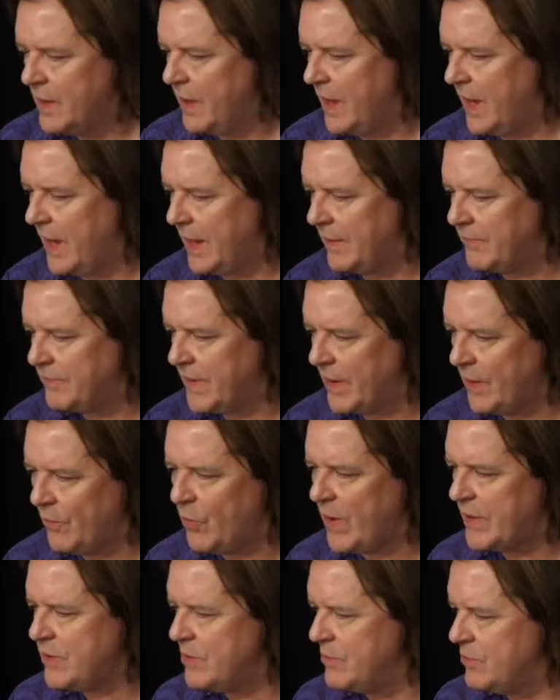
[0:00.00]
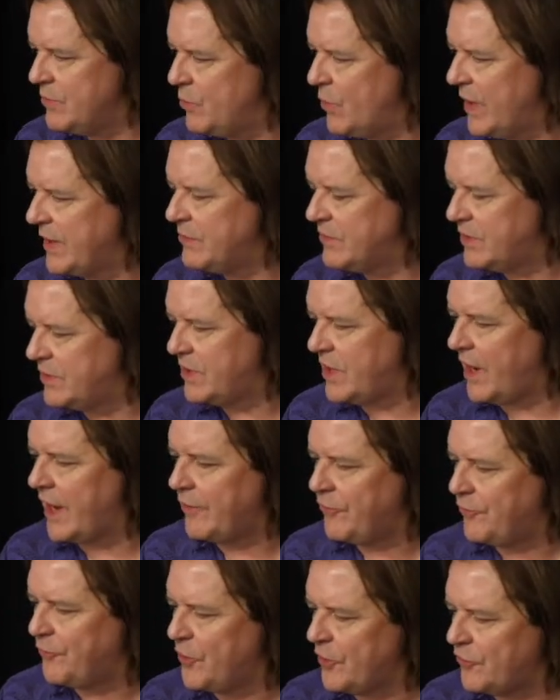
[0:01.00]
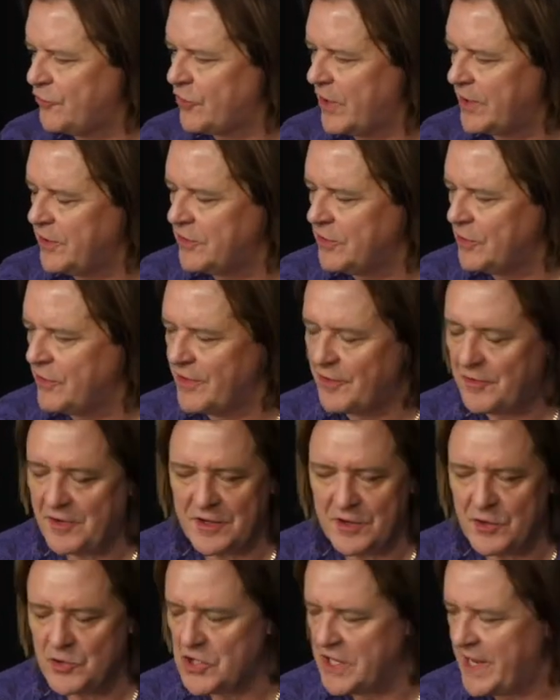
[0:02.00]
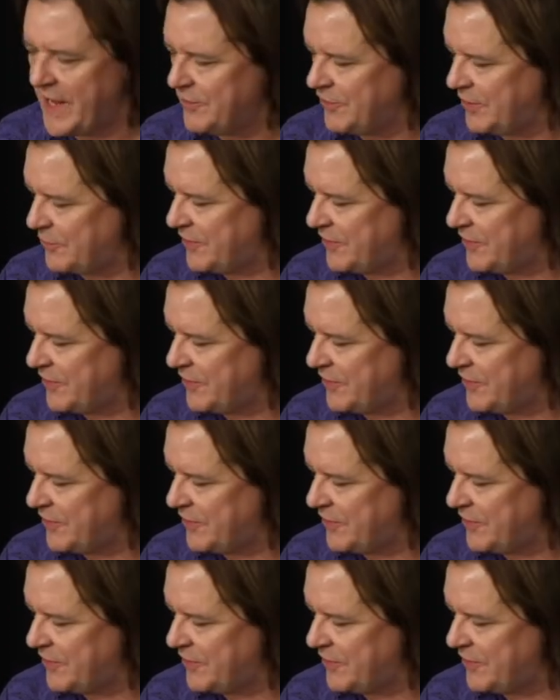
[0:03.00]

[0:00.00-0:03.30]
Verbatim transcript: Um, and when you when guys first try to do this, it usually ends up